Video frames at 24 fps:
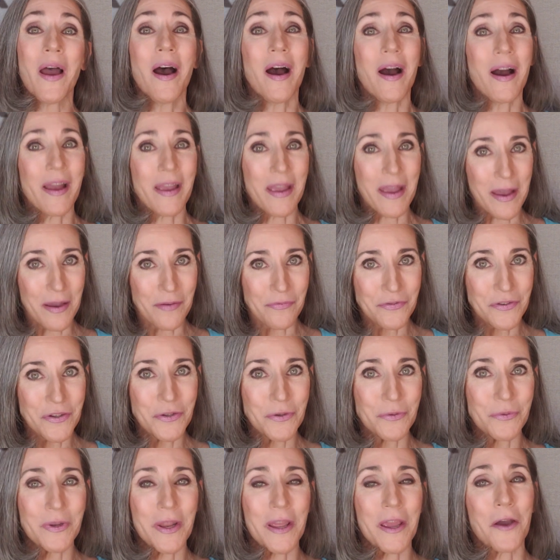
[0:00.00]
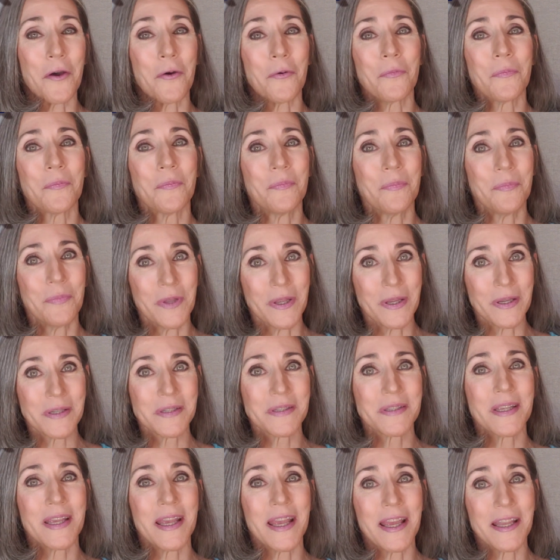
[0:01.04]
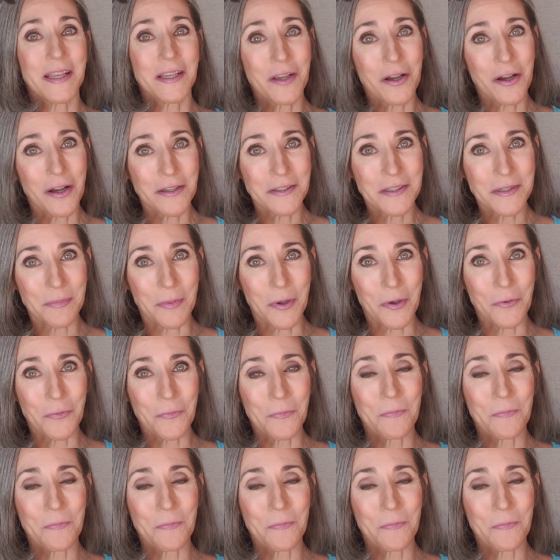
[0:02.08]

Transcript: I have two now, Binks and Cosmo.